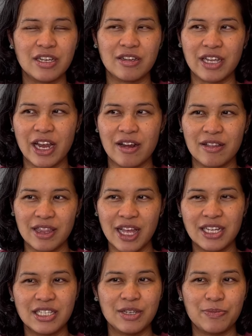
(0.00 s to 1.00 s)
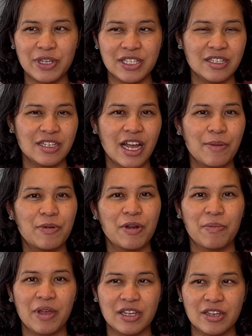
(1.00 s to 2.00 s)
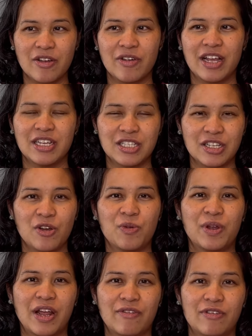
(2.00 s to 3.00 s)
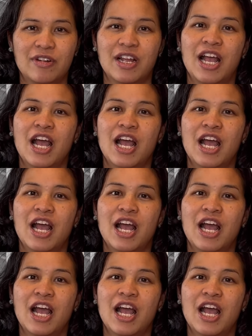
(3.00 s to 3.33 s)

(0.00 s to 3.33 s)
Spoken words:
I could care less. She pees in the diaper. I'm like, all right, so whatever.